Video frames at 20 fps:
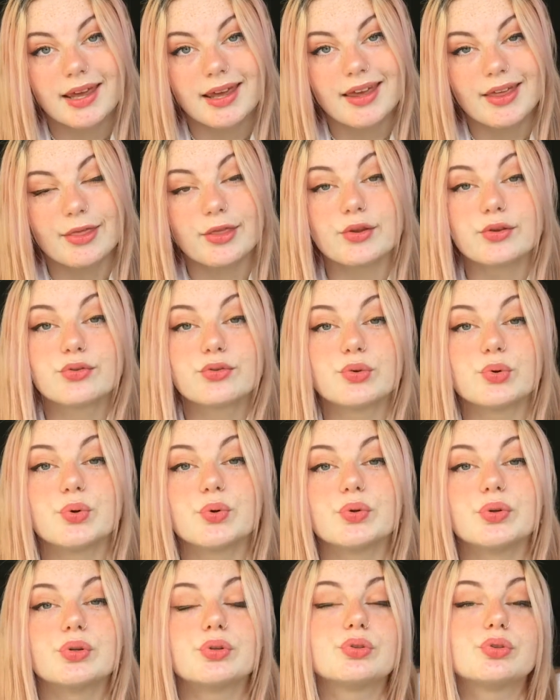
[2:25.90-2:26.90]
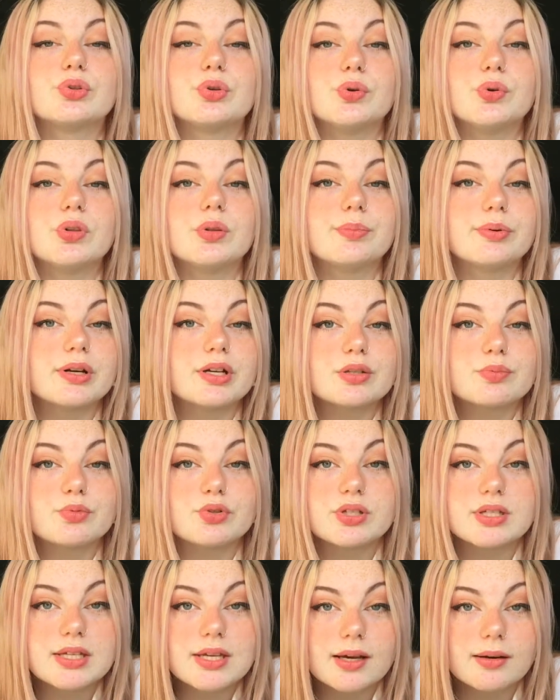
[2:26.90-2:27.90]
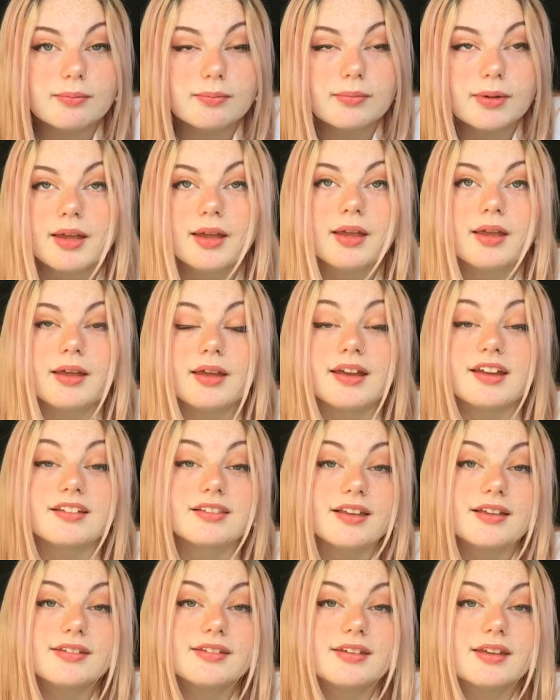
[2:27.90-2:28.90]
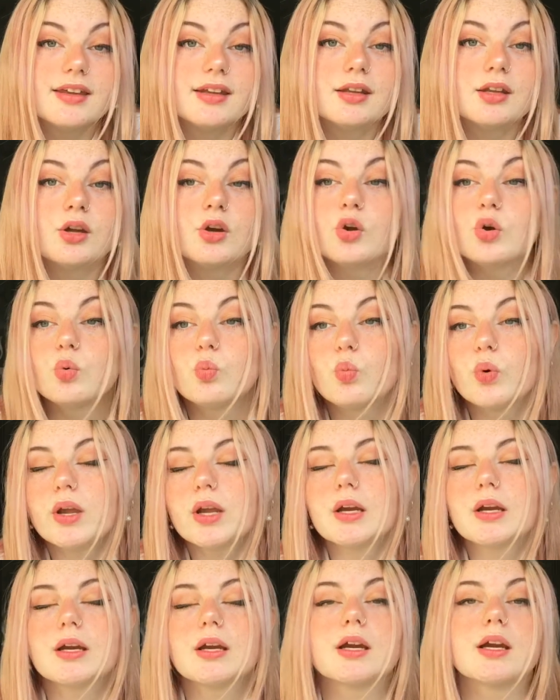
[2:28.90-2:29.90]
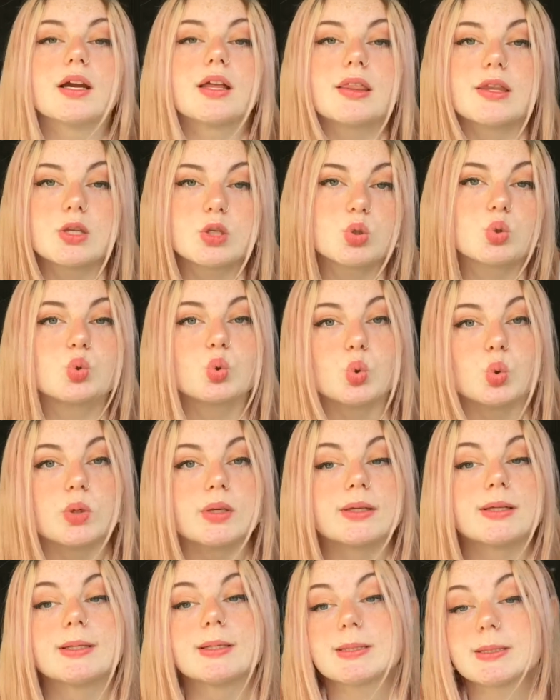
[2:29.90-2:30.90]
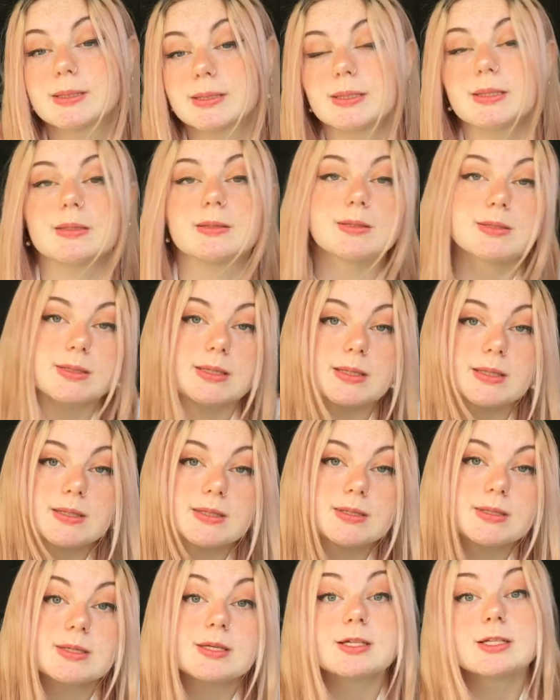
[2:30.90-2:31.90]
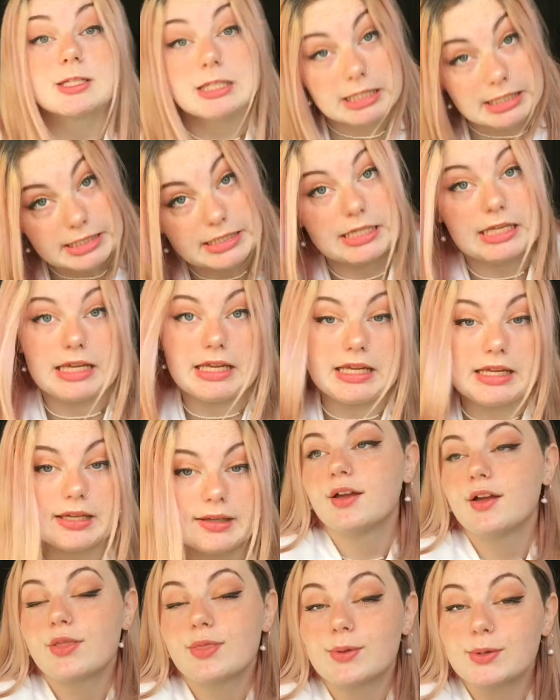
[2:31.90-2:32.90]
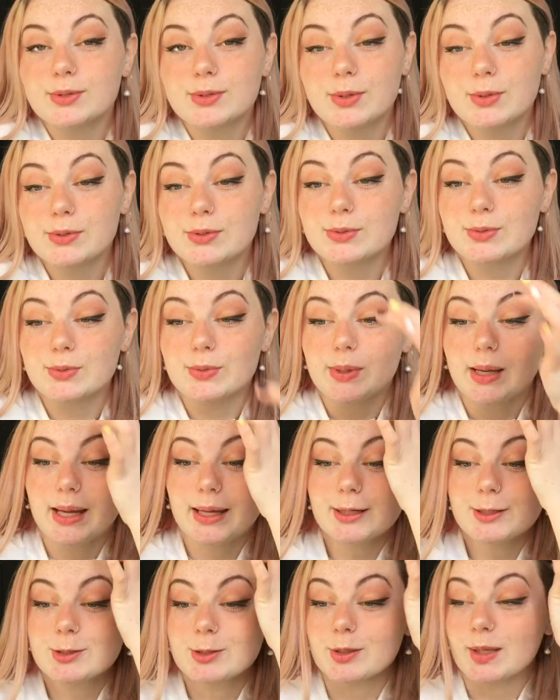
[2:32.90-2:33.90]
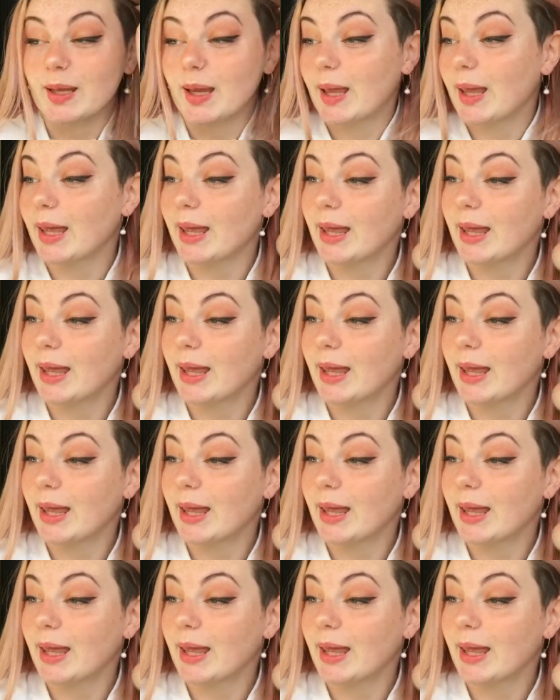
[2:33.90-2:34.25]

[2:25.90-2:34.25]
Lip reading: the stone to the British Museum in London, where the stone still sits today. There's also actually